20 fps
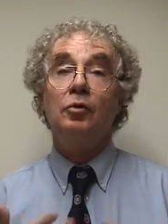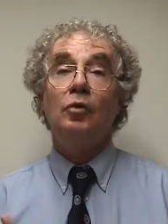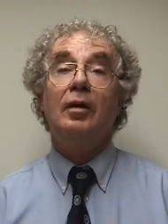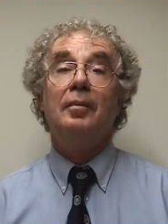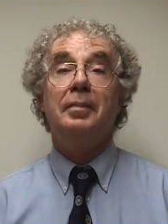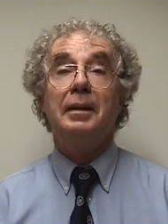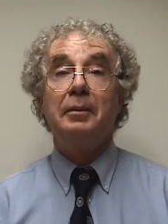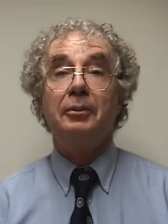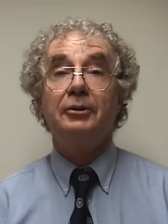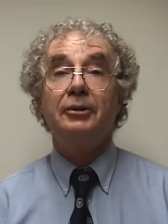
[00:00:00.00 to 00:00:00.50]
want
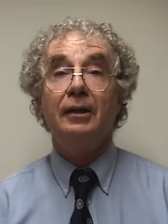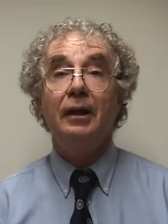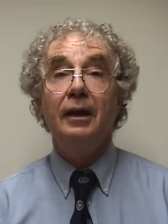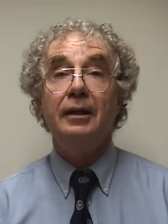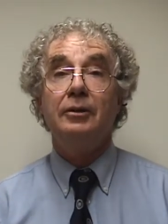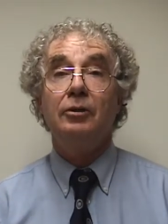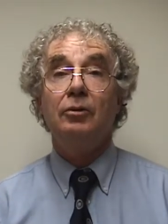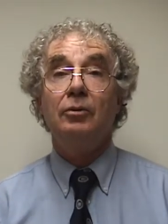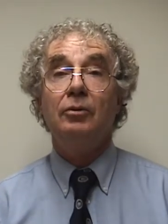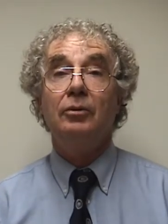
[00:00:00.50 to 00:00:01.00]
people to
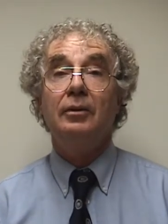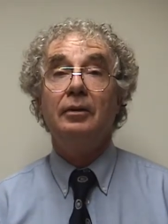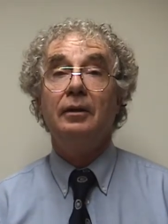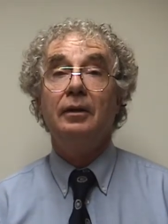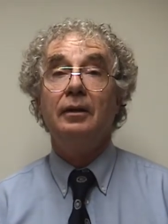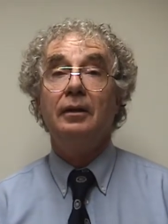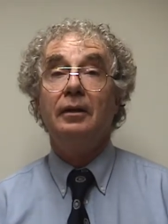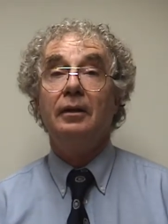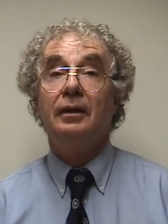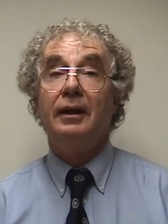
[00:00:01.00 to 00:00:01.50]
like you.
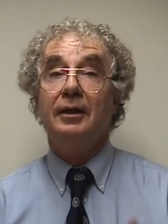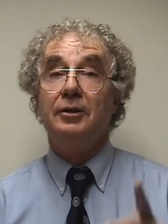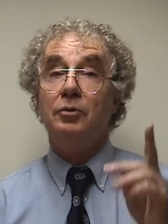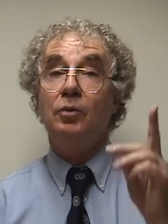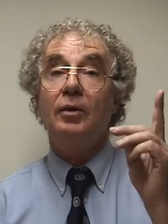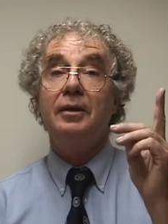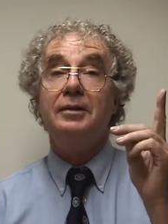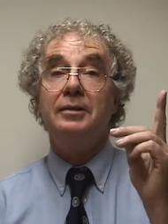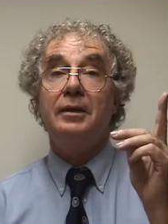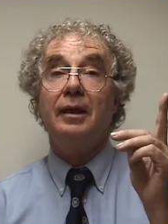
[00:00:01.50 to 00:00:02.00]
That's
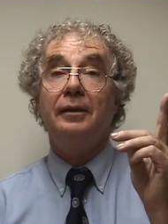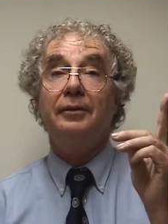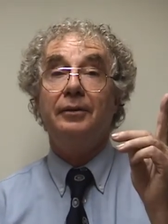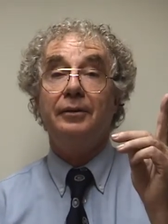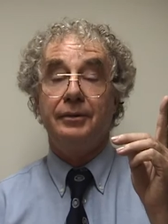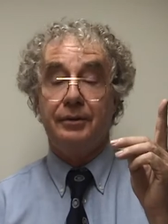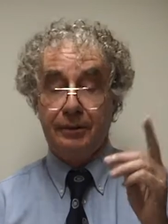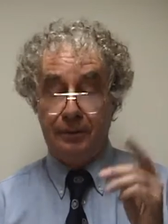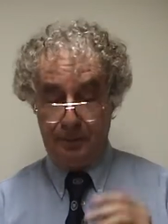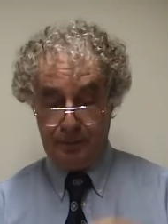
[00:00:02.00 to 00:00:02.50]
one
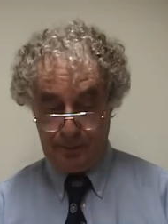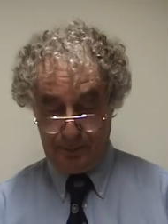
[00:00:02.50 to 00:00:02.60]
sentence.